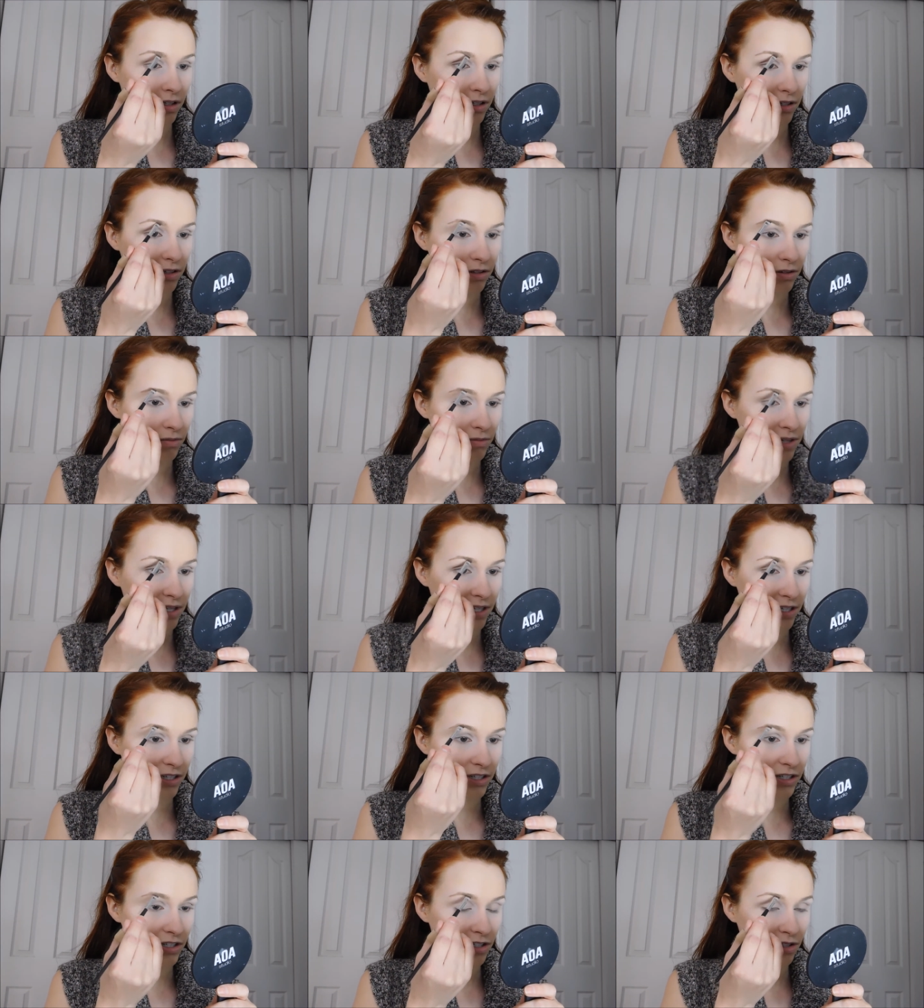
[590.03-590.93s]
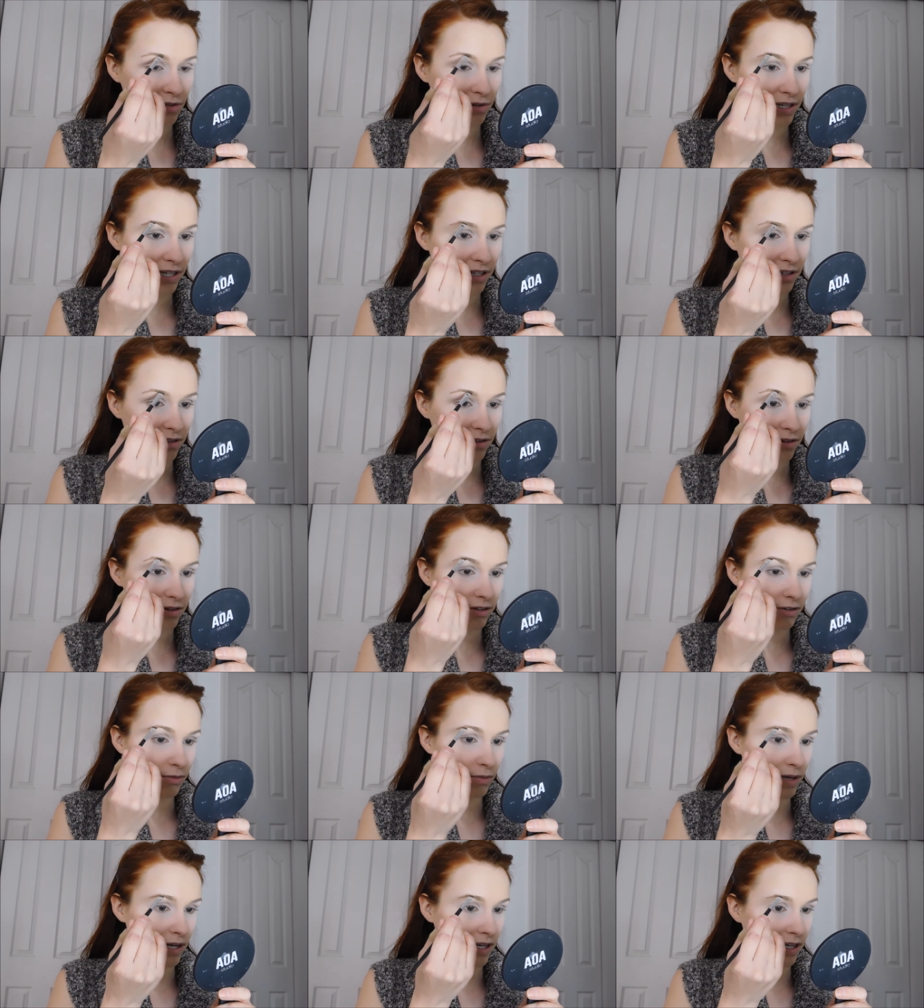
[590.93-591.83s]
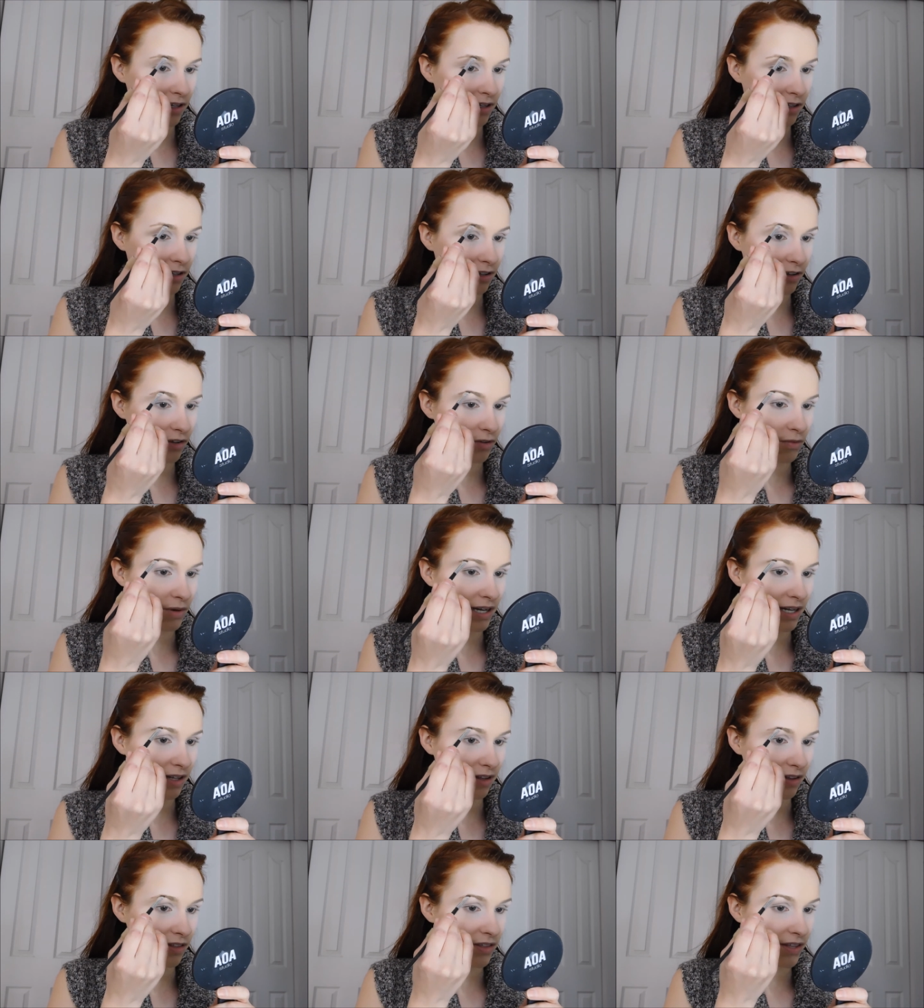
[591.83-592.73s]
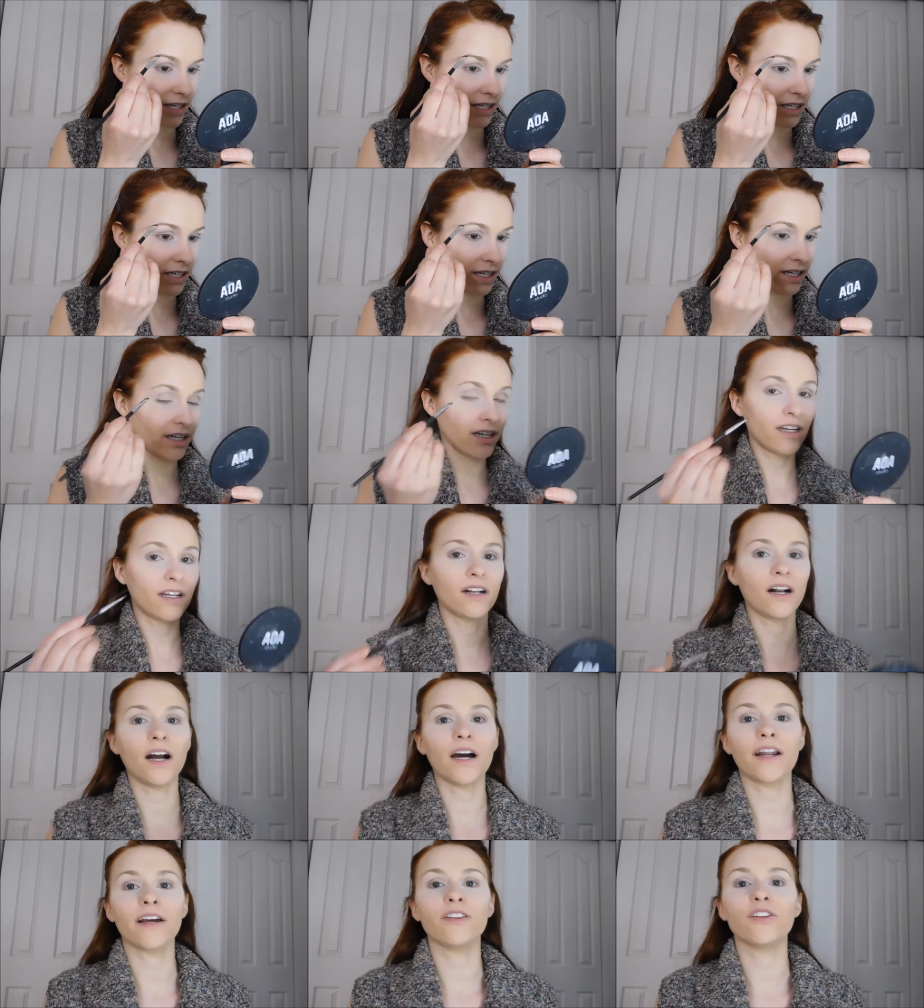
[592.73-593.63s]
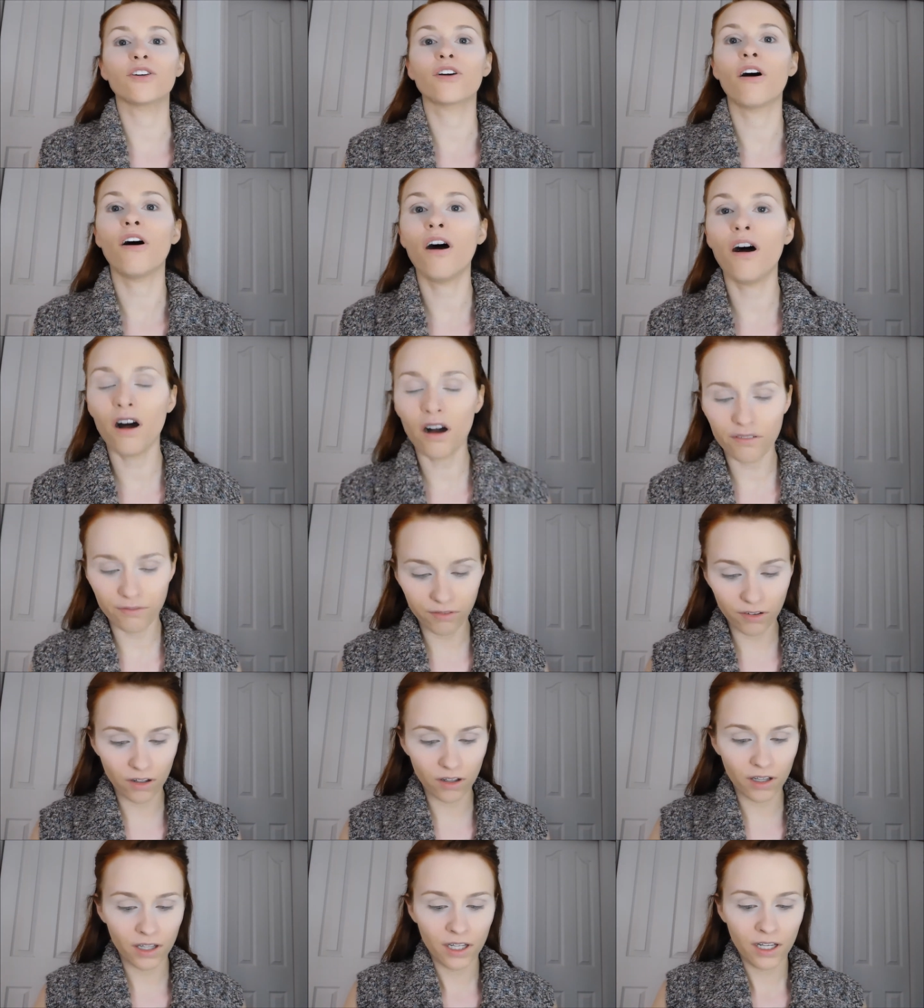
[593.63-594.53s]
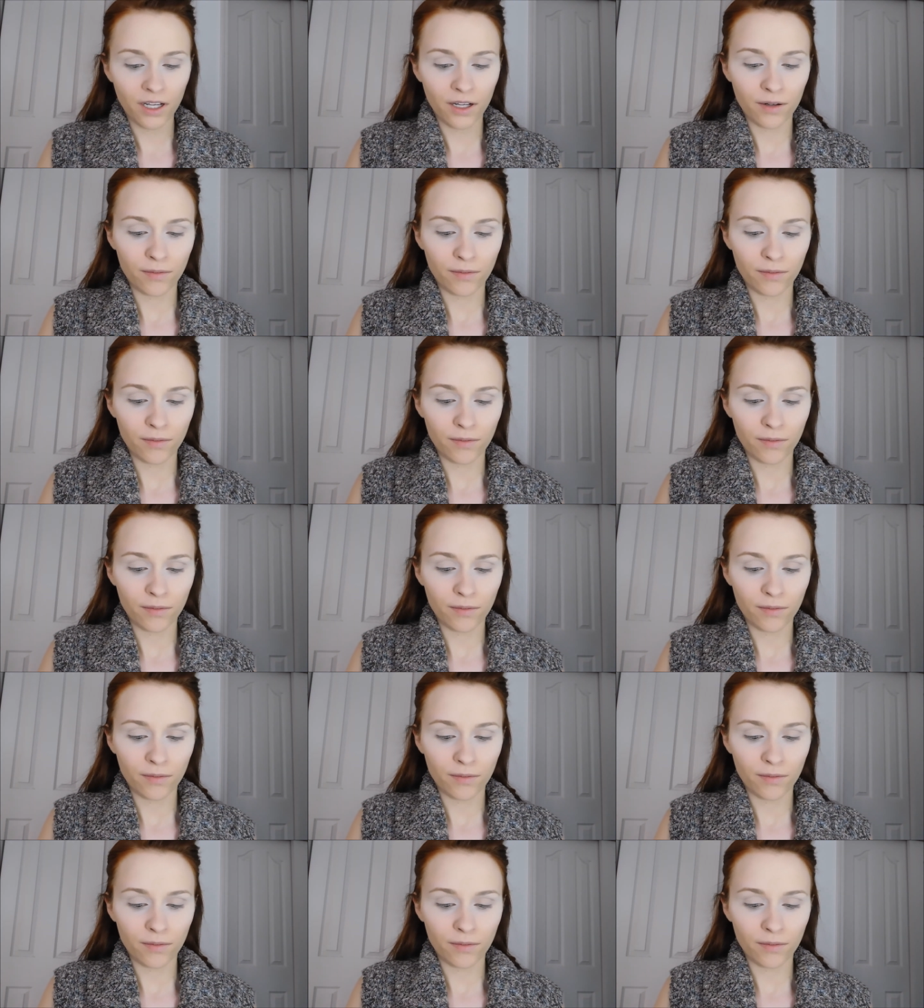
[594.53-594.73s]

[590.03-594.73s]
want to do it while all the while thinking, God, I look awful,